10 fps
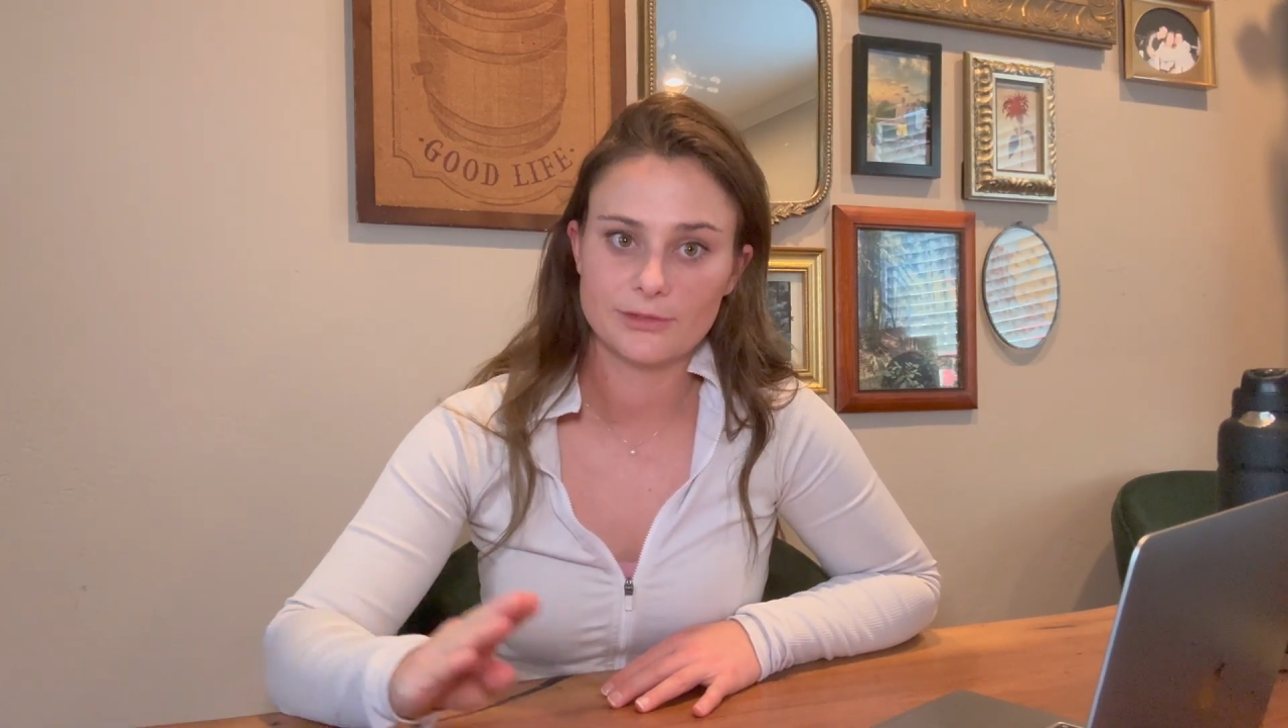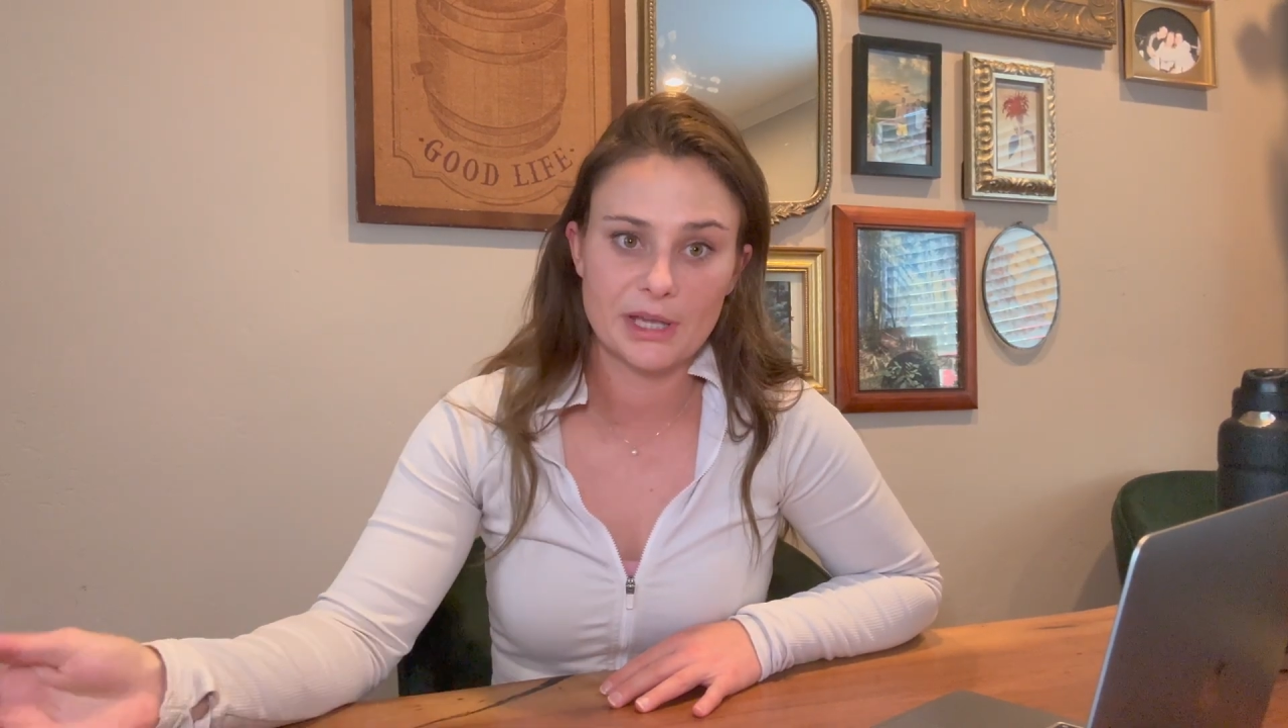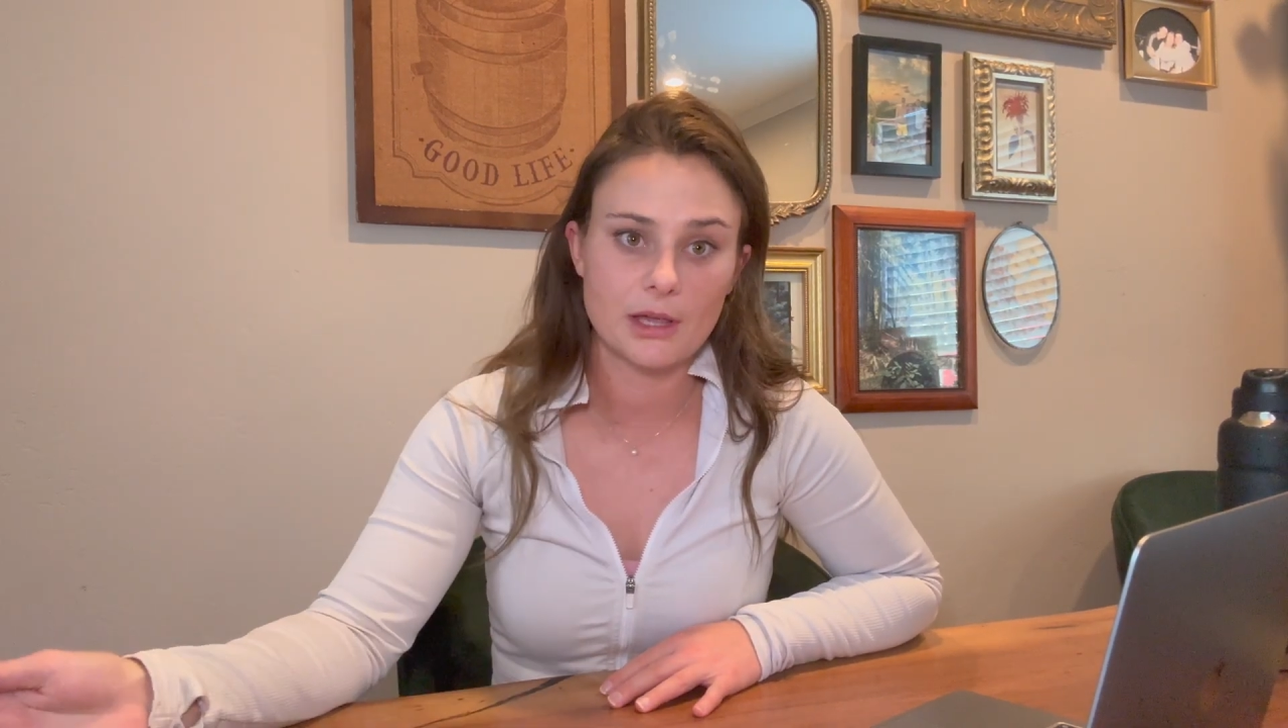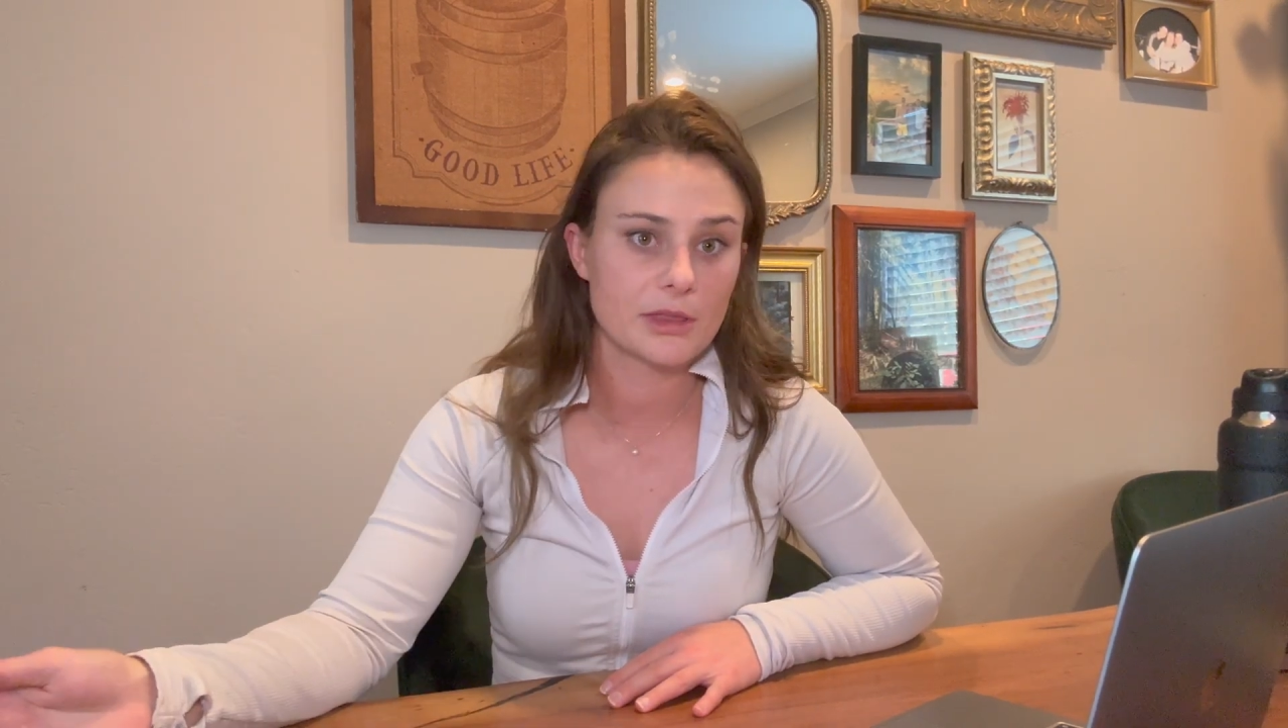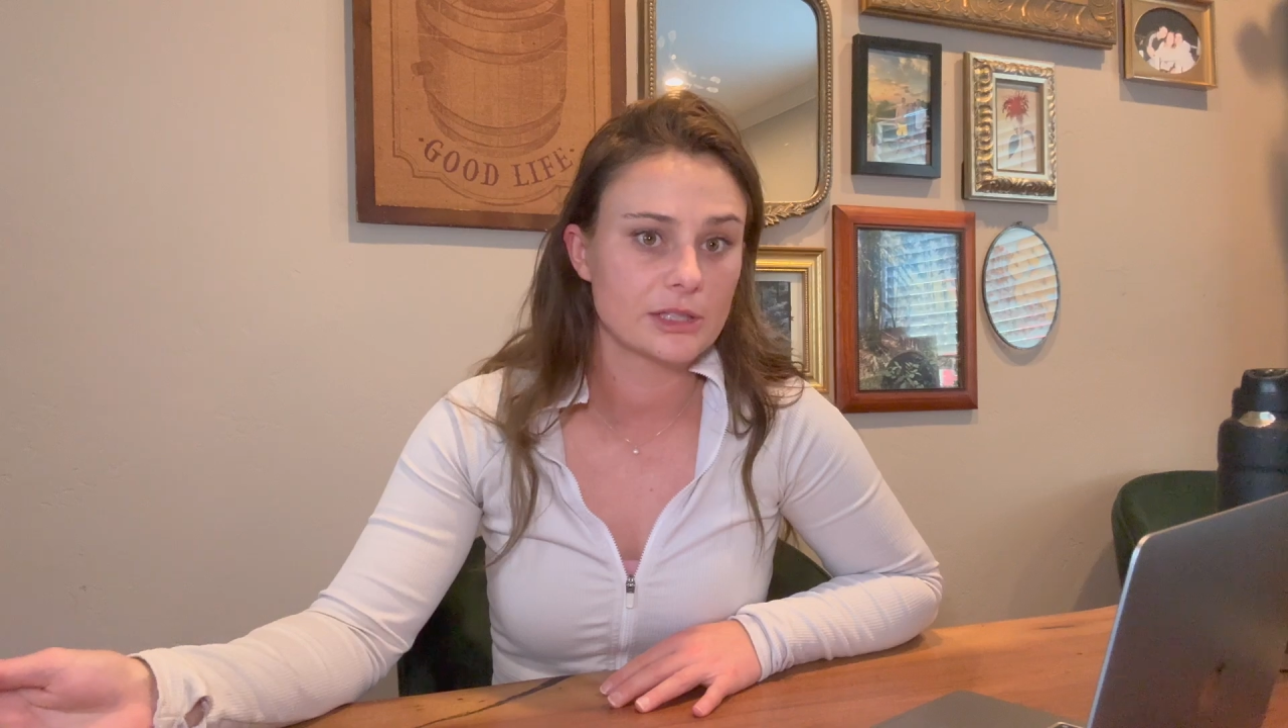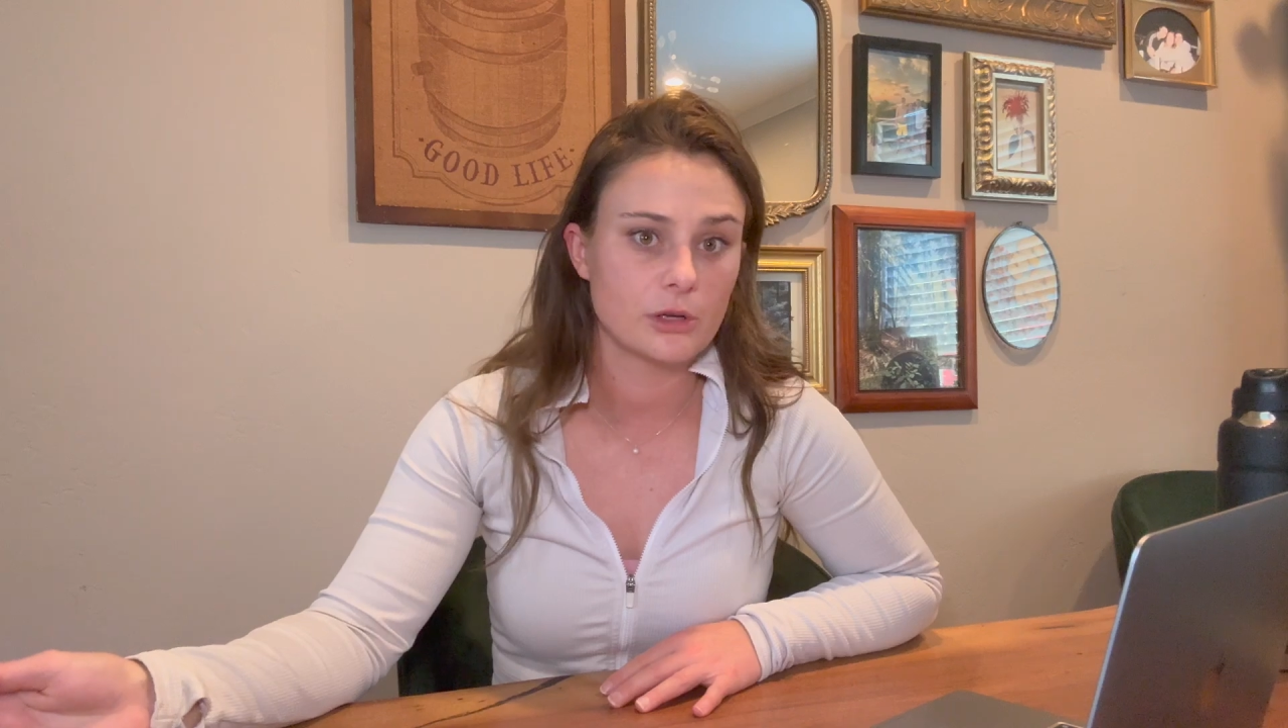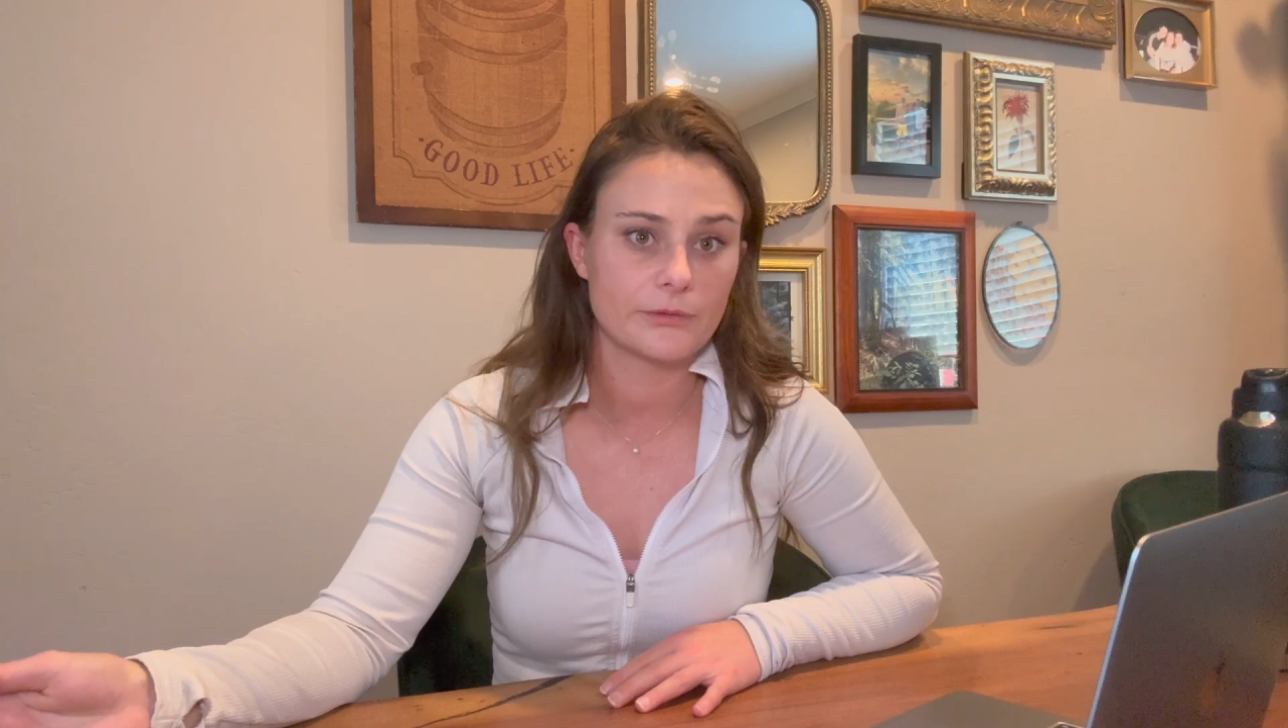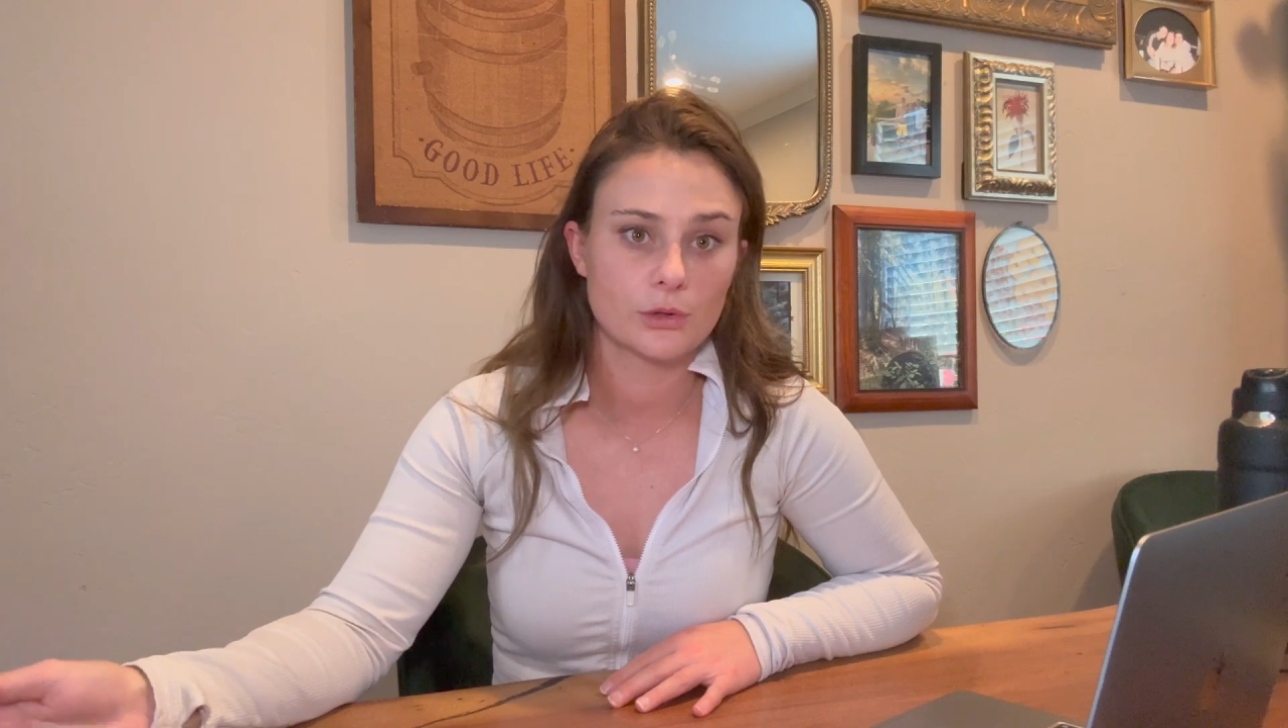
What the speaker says: Picking things off the